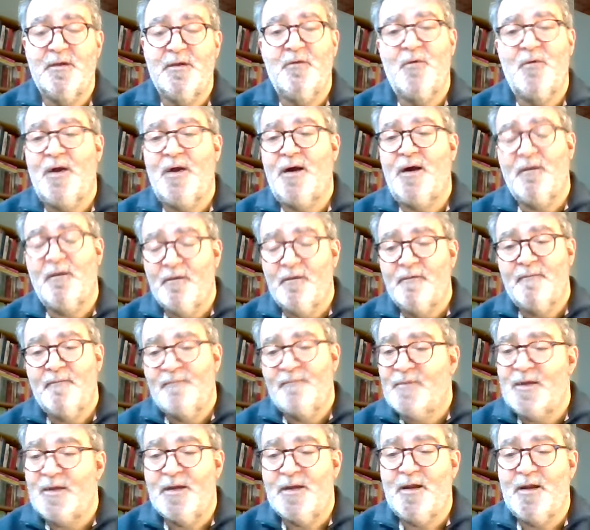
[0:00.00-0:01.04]
Well,
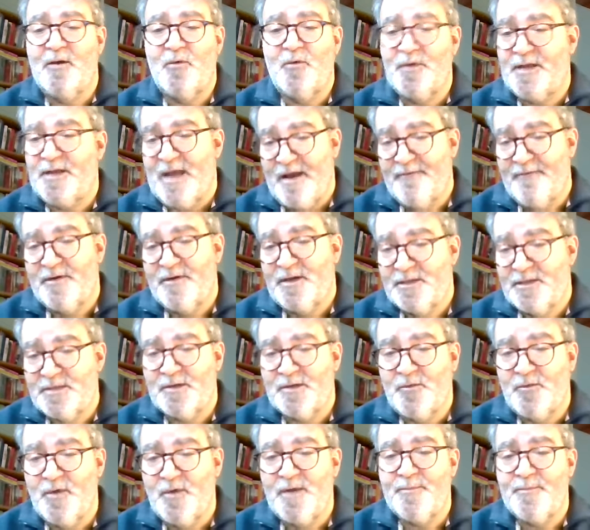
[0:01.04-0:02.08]
you know, with the evidence
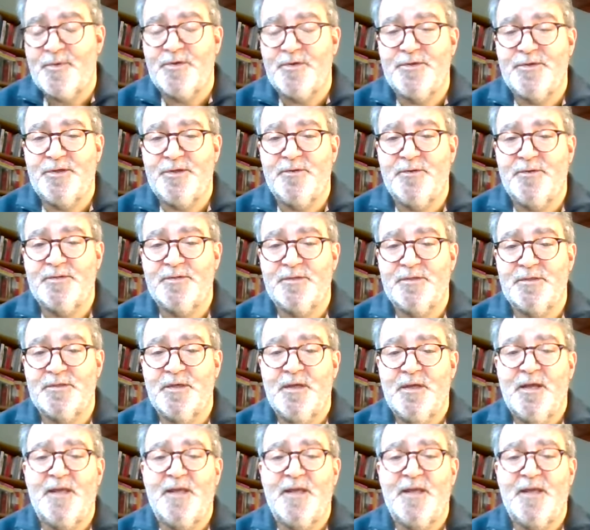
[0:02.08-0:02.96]
that we produce,